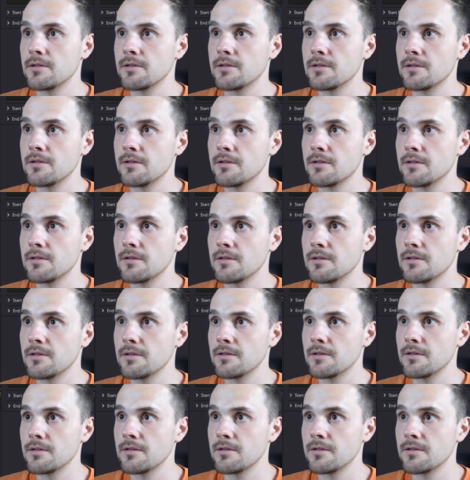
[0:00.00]

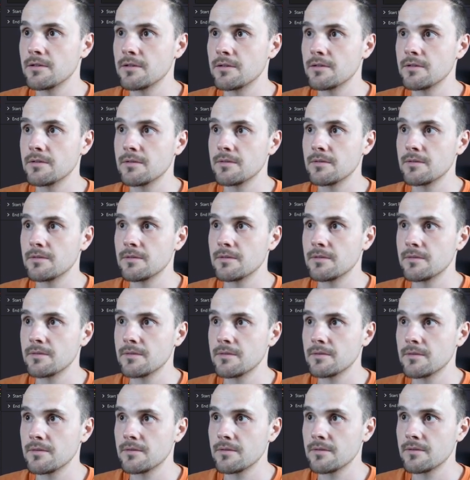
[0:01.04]

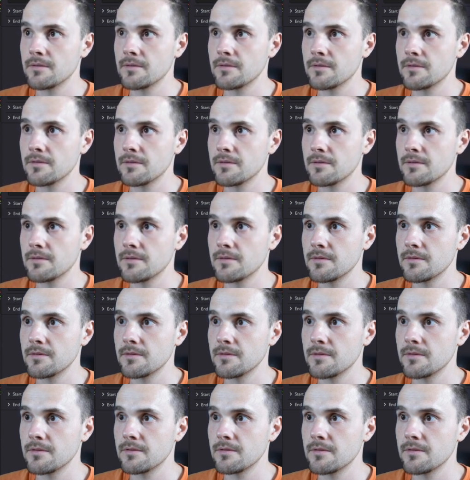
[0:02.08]

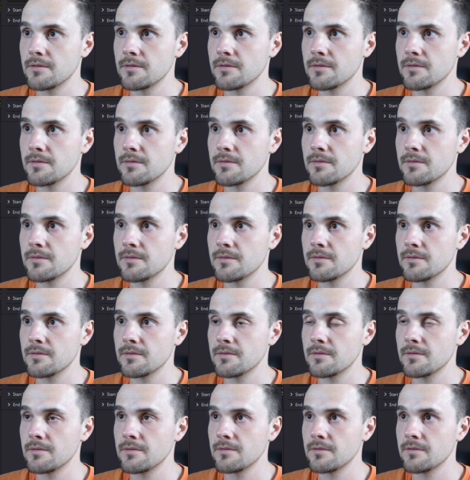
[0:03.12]

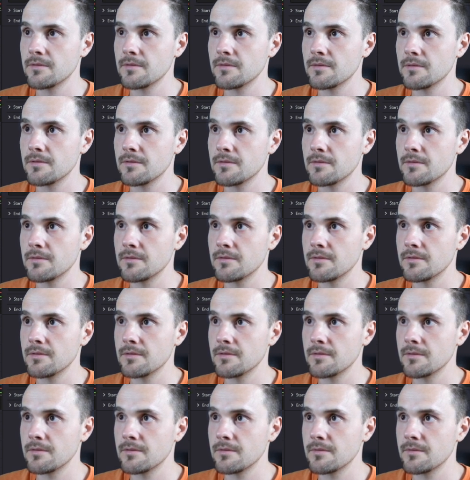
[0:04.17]

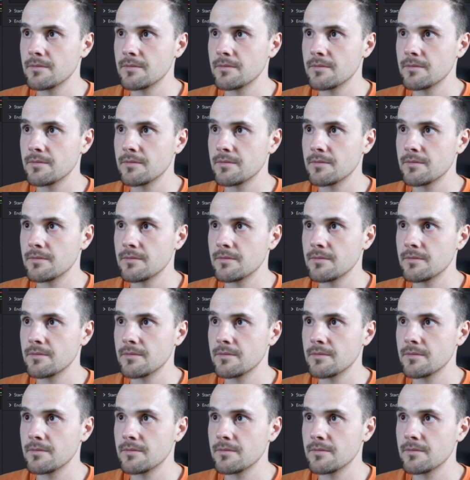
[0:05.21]
Nothing is said.